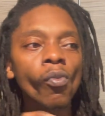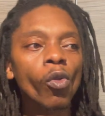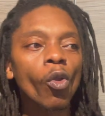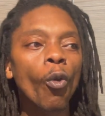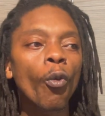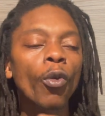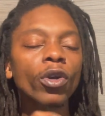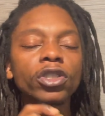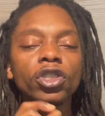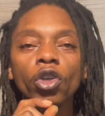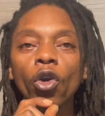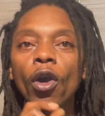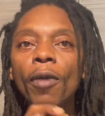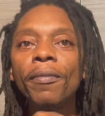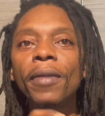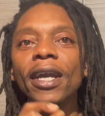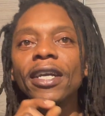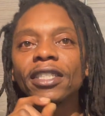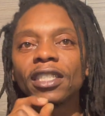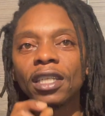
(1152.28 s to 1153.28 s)
What's so
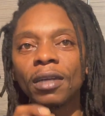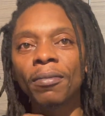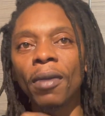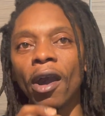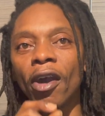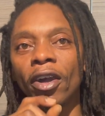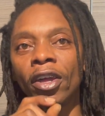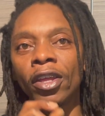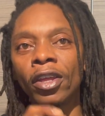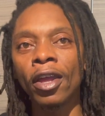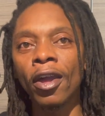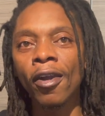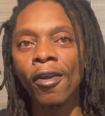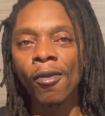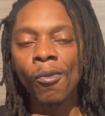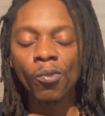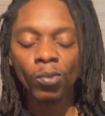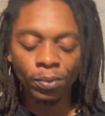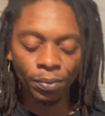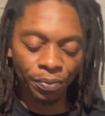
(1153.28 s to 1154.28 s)
amazing about it, yeah?
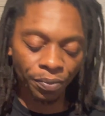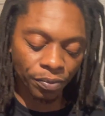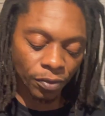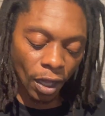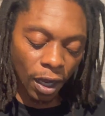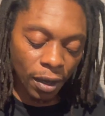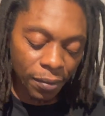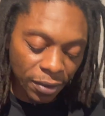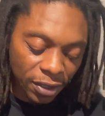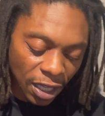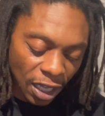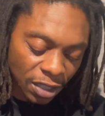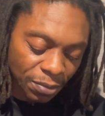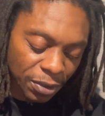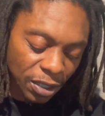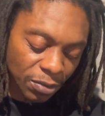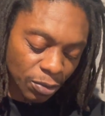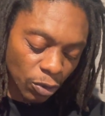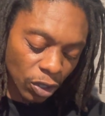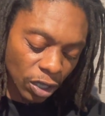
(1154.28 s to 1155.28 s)
Let me taste a
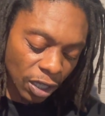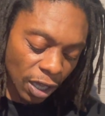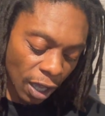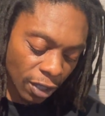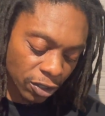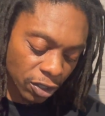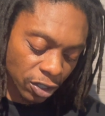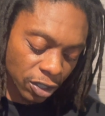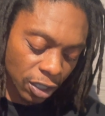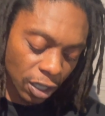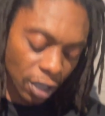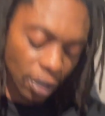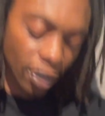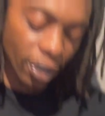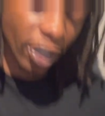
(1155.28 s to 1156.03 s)
piece more of the cactus again and